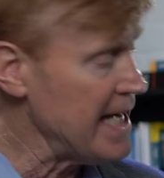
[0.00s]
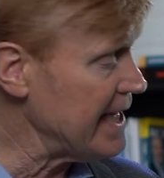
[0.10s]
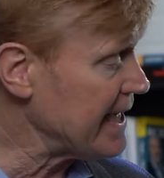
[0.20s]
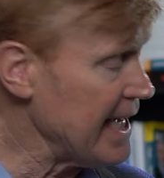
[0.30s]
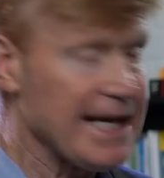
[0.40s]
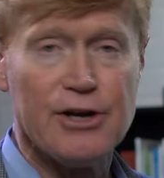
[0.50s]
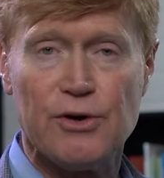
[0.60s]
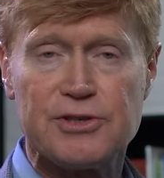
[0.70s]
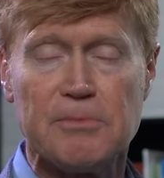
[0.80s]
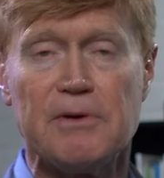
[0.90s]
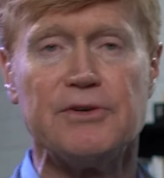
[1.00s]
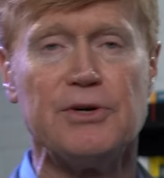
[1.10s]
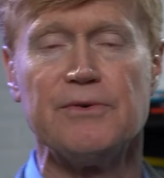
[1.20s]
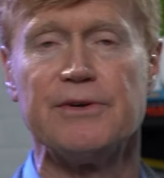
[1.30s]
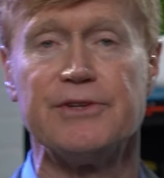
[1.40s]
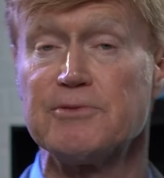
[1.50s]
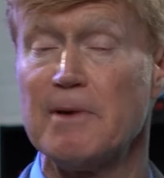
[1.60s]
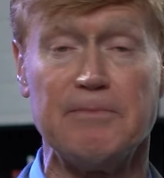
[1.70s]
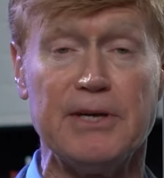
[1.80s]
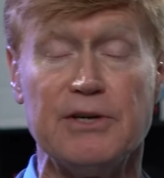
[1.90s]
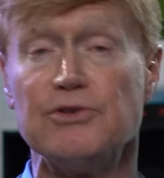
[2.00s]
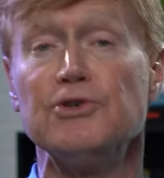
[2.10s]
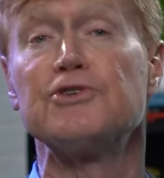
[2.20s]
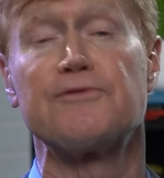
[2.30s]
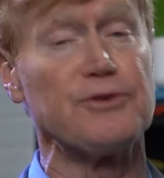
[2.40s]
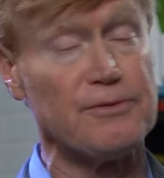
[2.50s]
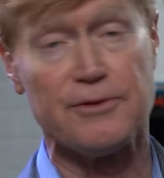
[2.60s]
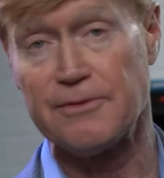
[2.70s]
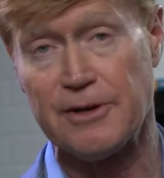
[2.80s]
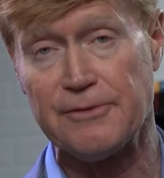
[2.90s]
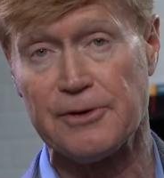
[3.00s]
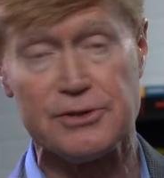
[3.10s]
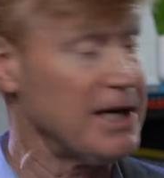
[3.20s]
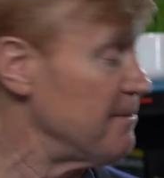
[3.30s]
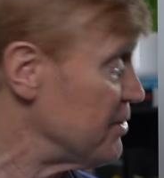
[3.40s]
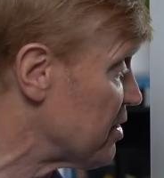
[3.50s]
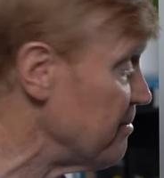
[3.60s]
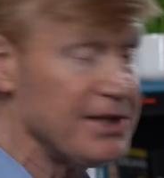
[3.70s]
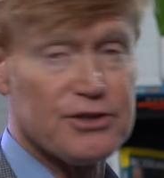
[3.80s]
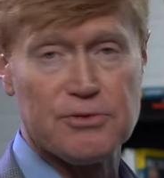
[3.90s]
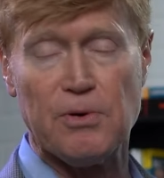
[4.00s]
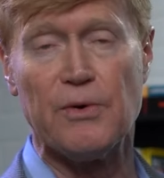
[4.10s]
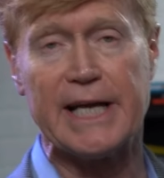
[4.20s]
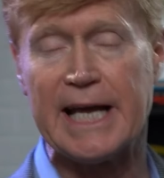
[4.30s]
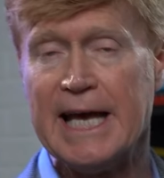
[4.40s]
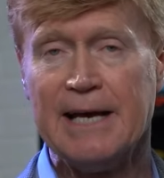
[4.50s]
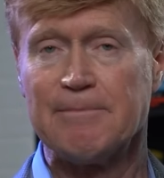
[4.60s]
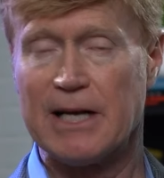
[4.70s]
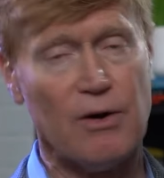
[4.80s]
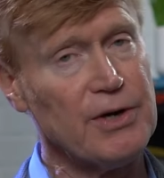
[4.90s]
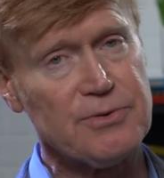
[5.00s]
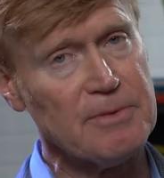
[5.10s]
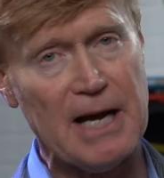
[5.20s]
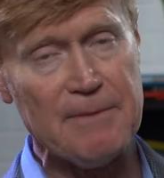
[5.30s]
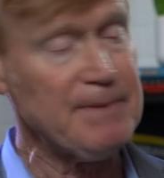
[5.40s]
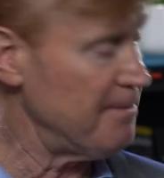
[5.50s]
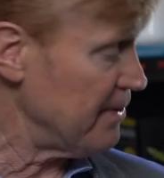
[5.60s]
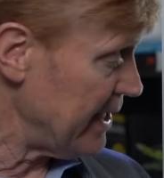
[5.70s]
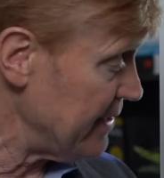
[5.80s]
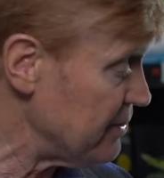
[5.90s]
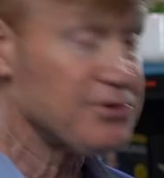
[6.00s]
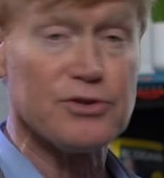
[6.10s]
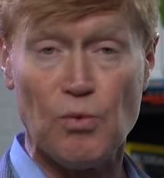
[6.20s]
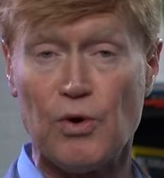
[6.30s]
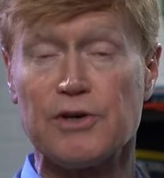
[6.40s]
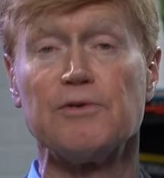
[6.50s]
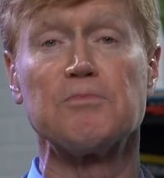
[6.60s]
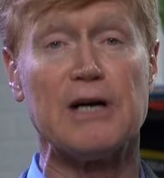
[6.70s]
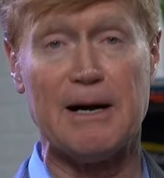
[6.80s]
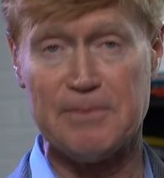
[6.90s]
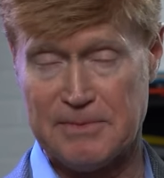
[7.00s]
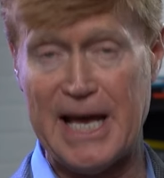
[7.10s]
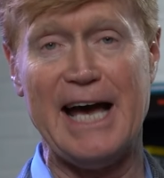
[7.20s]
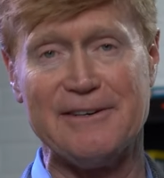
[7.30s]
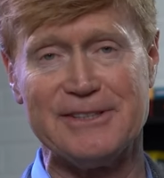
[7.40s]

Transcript: And again, I know some of you, this may be news for you for the very first time. This could be disappointing, but I always remind people, hey, this is a wonderful problem to have.